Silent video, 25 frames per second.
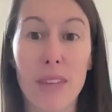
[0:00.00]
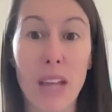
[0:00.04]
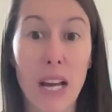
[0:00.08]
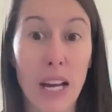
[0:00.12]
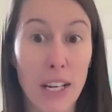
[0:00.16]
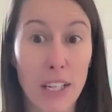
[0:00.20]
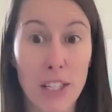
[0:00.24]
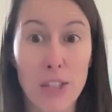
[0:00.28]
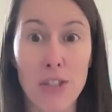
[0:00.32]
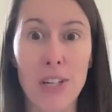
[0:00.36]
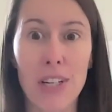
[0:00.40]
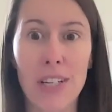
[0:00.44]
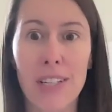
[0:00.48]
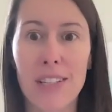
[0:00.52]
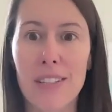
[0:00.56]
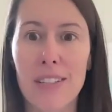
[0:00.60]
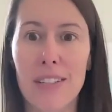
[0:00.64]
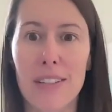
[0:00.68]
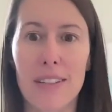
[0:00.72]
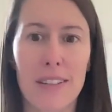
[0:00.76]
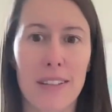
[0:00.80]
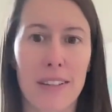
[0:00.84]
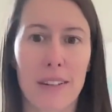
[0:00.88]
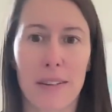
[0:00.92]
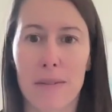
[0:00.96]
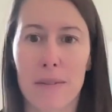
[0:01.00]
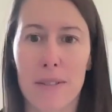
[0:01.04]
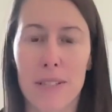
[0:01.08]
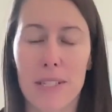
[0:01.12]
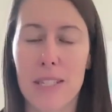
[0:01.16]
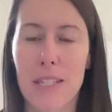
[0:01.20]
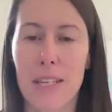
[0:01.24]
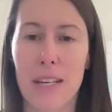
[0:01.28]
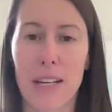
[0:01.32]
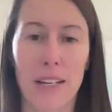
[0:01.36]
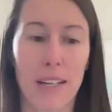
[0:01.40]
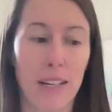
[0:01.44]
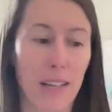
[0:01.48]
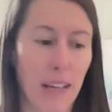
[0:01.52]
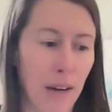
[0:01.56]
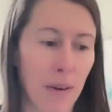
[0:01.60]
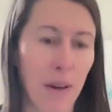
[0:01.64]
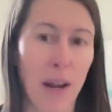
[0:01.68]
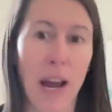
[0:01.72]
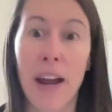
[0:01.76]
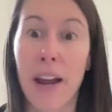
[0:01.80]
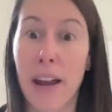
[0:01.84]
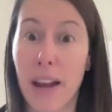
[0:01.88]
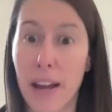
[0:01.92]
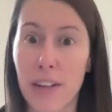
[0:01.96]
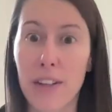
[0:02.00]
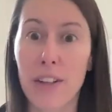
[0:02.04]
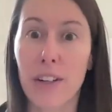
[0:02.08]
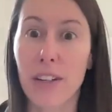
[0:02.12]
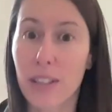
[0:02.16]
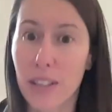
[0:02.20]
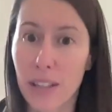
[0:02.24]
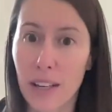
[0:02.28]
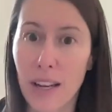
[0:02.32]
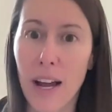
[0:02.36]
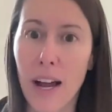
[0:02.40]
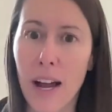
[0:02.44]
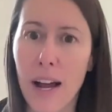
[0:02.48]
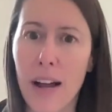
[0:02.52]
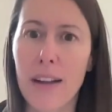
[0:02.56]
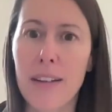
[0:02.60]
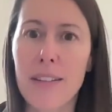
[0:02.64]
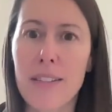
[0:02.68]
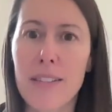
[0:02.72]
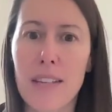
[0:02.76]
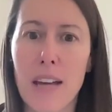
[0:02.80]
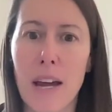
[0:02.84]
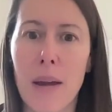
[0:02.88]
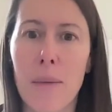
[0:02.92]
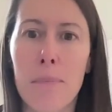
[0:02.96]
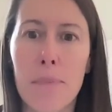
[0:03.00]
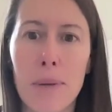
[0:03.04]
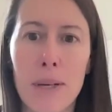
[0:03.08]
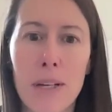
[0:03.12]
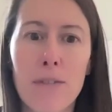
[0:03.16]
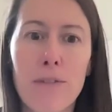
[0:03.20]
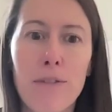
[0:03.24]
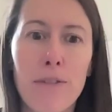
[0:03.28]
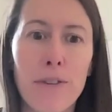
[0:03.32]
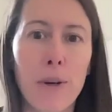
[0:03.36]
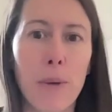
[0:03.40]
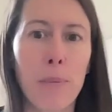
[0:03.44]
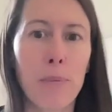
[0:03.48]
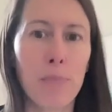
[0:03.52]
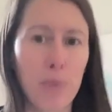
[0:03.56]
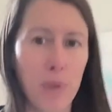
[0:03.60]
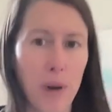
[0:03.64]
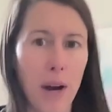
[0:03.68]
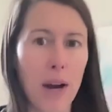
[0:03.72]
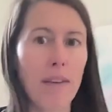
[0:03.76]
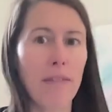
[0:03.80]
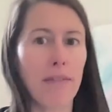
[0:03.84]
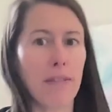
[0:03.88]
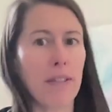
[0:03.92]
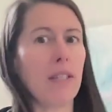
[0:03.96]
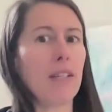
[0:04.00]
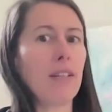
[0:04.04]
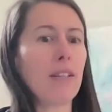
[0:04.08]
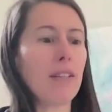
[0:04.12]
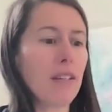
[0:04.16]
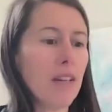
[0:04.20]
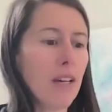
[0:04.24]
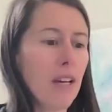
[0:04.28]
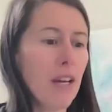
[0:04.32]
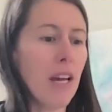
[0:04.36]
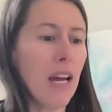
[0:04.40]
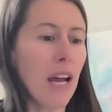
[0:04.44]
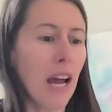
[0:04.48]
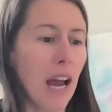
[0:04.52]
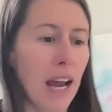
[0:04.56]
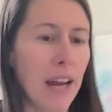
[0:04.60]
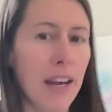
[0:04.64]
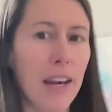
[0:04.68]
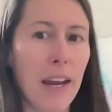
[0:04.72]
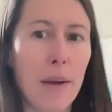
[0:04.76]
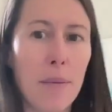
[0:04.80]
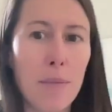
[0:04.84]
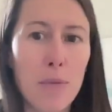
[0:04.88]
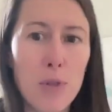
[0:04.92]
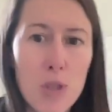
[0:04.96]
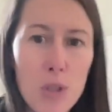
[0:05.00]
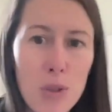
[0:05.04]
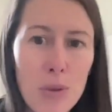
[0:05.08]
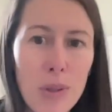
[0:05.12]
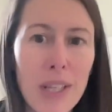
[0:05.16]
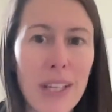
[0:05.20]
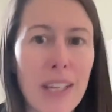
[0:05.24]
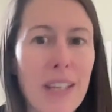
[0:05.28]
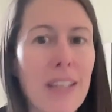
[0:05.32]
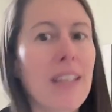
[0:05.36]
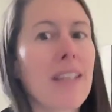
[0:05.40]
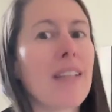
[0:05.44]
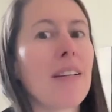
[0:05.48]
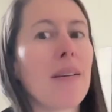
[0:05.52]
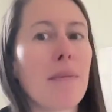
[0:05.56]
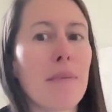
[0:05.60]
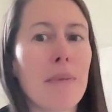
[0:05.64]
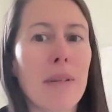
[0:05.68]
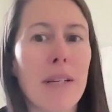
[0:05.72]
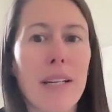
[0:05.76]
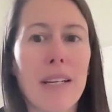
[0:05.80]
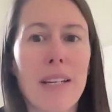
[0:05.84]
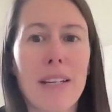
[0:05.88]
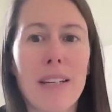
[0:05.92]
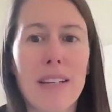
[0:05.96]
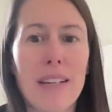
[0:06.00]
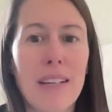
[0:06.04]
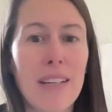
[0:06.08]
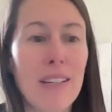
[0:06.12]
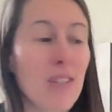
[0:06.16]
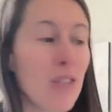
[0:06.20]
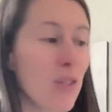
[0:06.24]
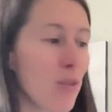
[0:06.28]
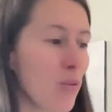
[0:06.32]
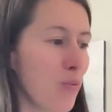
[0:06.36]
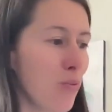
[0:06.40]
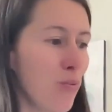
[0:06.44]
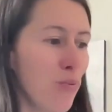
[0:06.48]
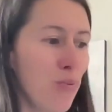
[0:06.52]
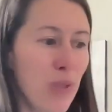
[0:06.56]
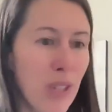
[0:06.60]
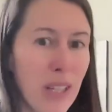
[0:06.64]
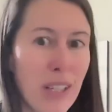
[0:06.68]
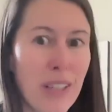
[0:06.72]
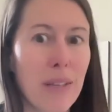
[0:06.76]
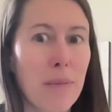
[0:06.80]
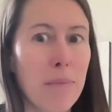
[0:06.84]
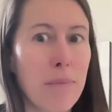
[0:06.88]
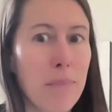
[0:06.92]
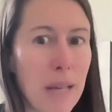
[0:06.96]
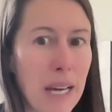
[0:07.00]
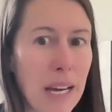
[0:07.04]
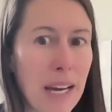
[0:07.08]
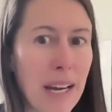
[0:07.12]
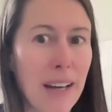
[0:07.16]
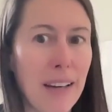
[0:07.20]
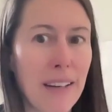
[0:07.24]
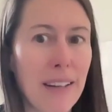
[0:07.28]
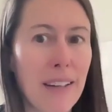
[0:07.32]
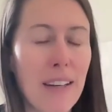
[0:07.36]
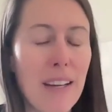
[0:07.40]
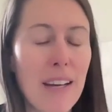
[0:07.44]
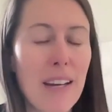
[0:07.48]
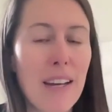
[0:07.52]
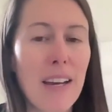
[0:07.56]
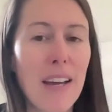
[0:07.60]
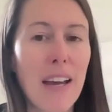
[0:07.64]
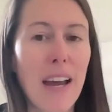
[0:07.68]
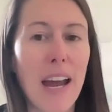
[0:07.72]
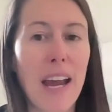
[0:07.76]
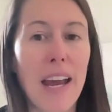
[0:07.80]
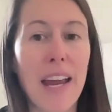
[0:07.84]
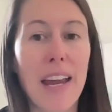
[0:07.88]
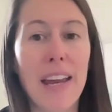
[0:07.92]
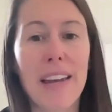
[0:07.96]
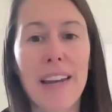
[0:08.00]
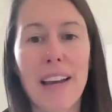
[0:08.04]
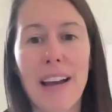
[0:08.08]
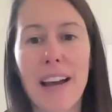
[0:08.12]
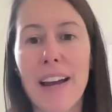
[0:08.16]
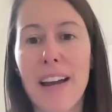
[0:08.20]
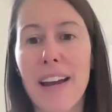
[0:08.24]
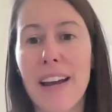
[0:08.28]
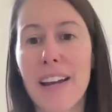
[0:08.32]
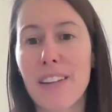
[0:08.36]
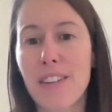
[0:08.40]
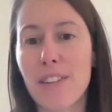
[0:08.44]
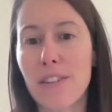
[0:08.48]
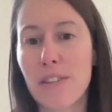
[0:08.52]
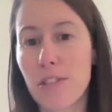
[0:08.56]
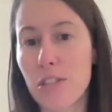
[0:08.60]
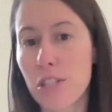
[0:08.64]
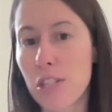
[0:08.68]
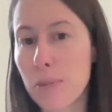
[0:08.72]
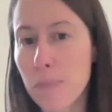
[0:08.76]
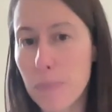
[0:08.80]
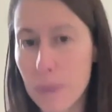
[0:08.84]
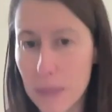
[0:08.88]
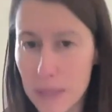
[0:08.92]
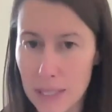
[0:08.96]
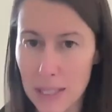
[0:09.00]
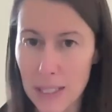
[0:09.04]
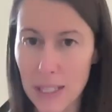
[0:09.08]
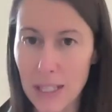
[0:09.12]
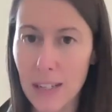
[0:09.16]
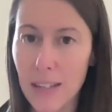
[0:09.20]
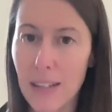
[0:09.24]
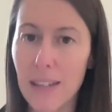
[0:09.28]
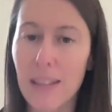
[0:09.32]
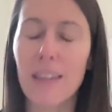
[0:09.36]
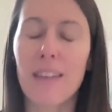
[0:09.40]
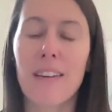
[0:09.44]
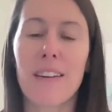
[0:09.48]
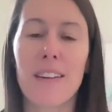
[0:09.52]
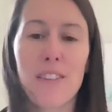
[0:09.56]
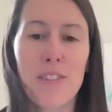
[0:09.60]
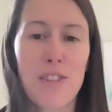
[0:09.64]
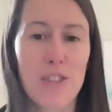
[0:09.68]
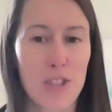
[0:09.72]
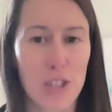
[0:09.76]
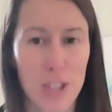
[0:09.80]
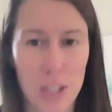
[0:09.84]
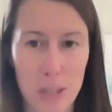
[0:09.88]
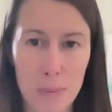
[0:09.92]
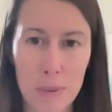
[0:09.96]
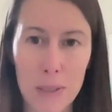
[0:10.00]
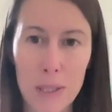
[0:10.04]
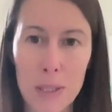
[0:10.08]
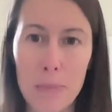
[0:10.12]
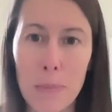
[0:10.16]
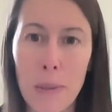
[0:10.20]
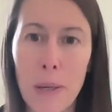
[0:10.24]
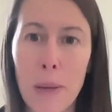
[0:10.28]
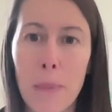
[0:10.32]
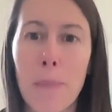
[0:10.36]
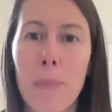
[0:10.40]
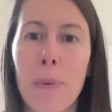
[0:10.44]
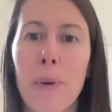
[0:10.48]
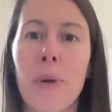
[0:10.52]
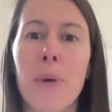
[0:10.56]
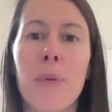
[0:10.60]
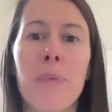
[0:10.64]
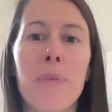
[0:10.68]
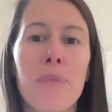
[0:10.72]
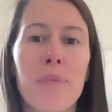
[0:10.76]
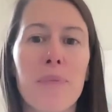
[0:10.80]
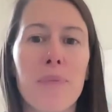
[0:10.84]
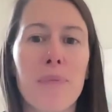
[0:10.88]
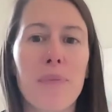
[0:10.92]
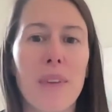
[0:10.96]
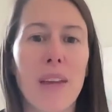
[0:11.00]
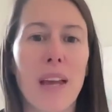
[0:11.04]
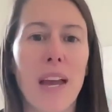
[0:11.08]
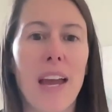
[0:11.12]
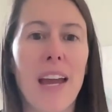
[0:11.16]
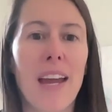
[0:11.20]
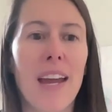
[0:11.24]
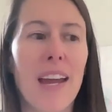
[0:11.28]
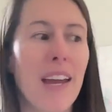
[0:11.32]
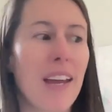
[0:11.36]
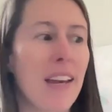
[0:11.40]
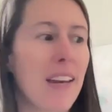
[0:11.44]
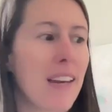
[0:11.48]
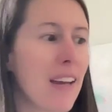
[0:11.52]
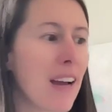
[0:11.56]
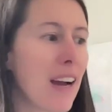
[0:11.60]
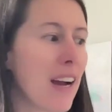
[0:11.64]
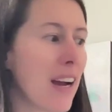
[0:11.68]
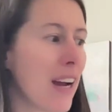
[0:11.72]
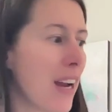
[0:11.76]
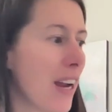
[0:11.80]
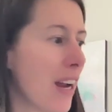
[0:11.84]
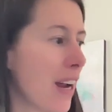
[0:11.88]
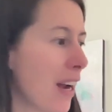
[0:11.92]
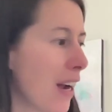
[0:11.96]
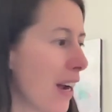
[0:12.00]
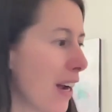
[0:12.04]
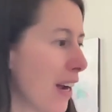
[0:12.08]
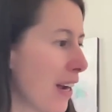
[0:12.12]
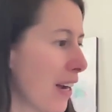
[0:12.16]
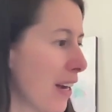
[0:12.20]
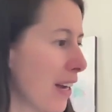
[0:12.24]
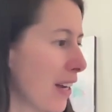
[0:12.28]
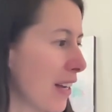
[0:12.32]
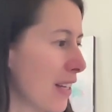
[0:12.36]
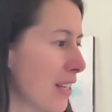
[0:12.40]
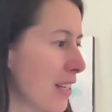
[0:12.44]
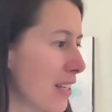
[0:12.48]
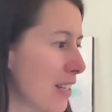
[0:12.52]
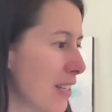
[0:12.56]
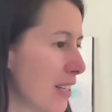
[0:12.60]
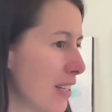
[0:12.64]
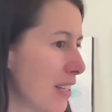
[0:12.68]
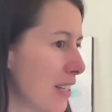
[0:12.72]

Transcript: I tried it and I was like, I had a class, I paid for a private, and I'm doing it. I'm like, it's really bad. And I had the cheapest ink, the cheapest paper, and I had,